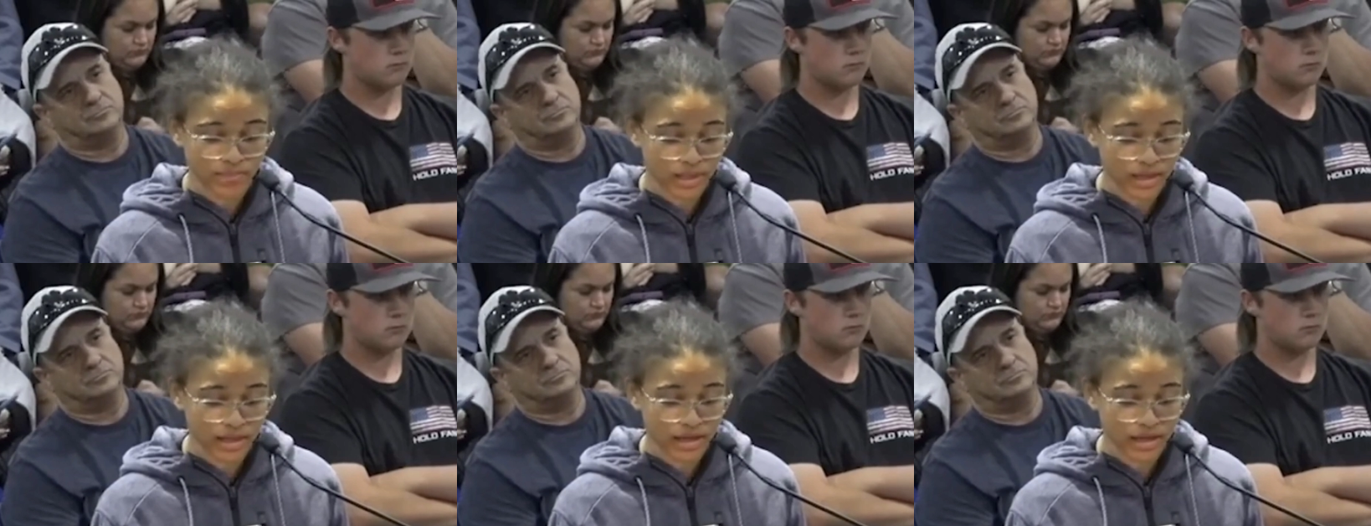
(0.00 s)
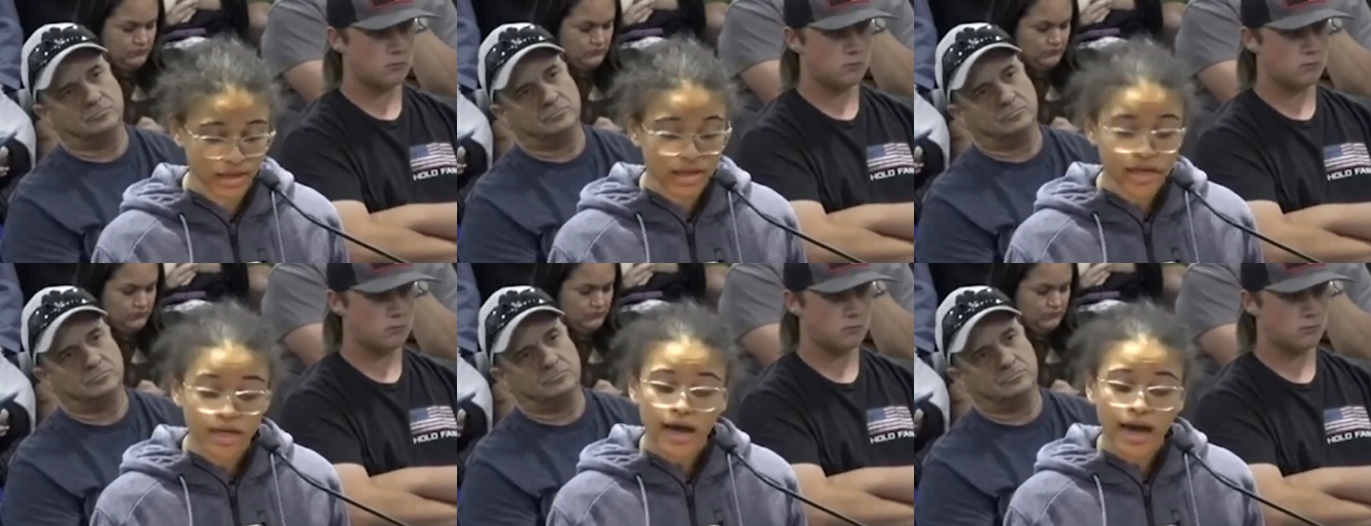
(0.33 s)

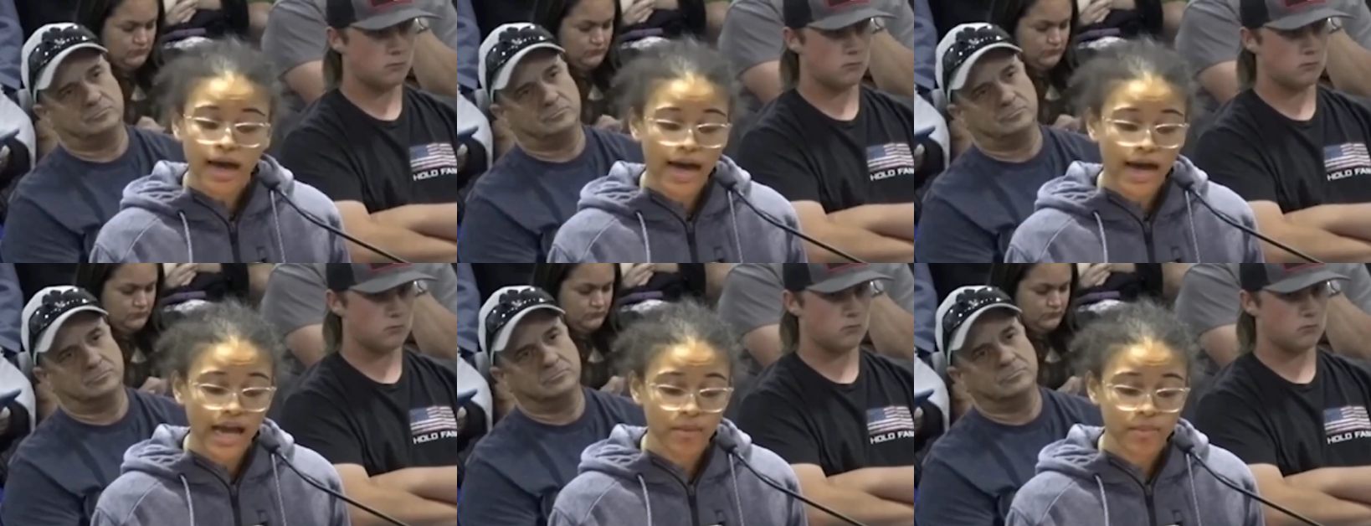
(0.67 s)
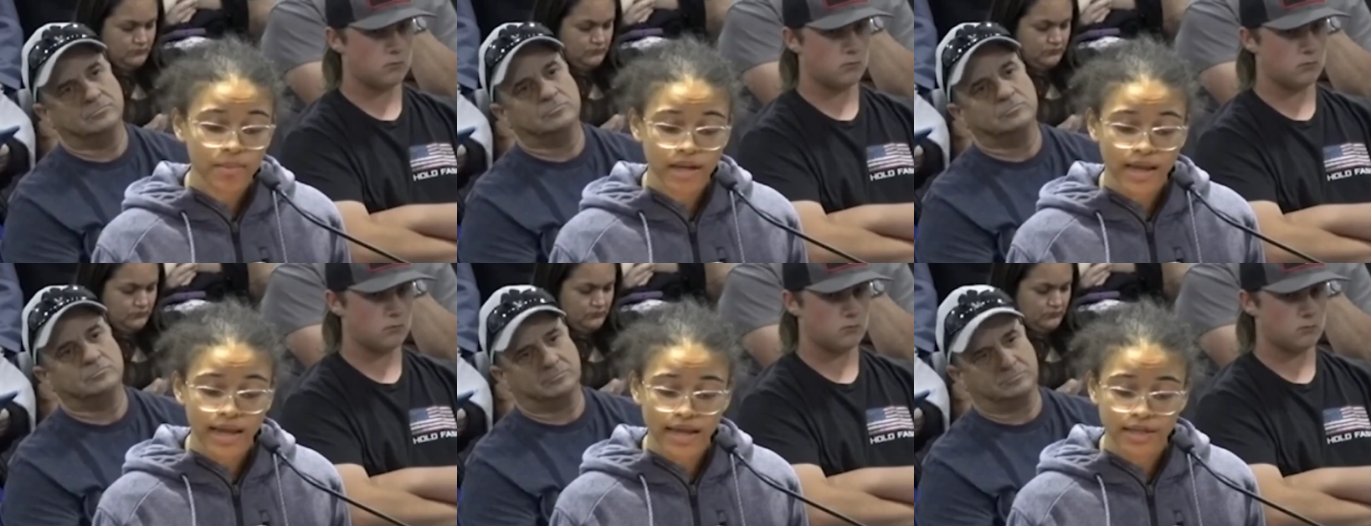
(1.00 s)
Speaker 1: be. I am
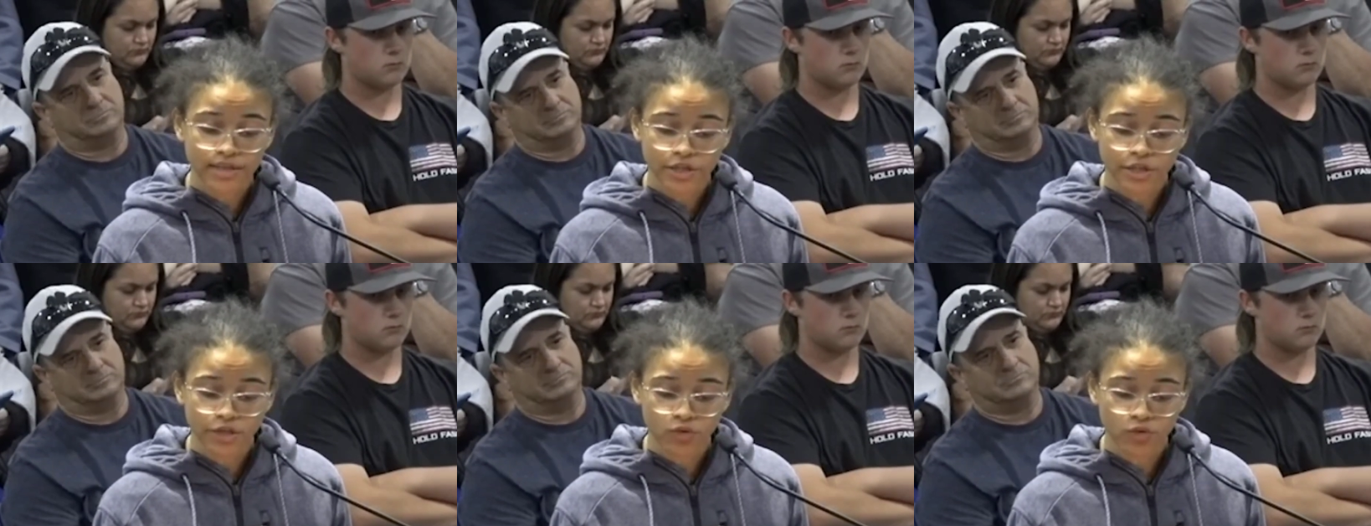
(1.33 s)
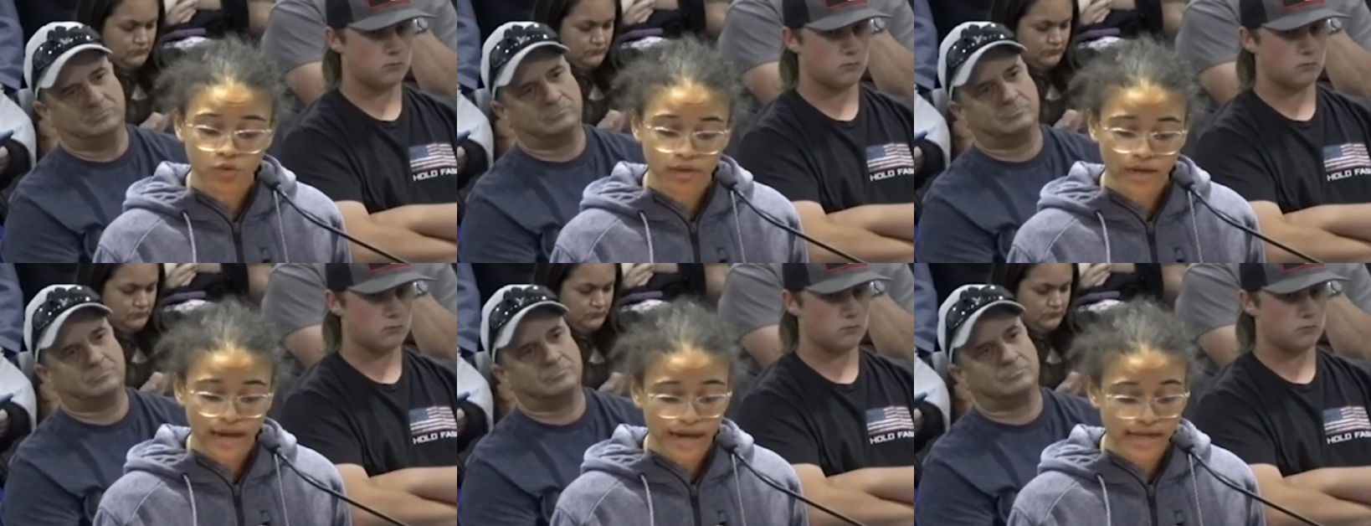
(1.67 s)
an 18 year
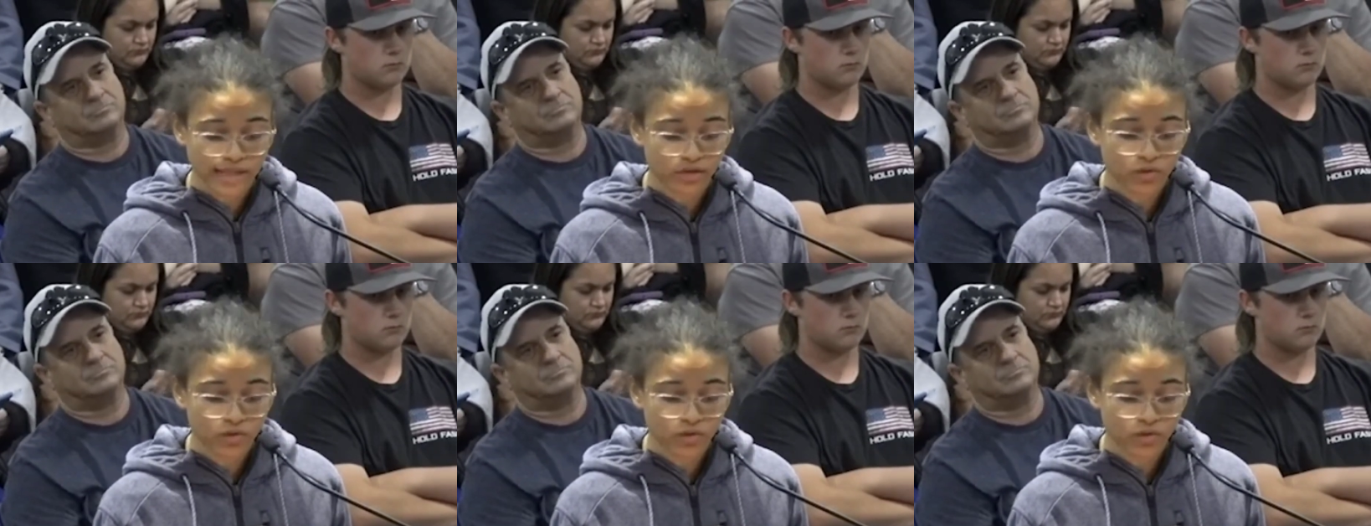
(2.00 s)
old high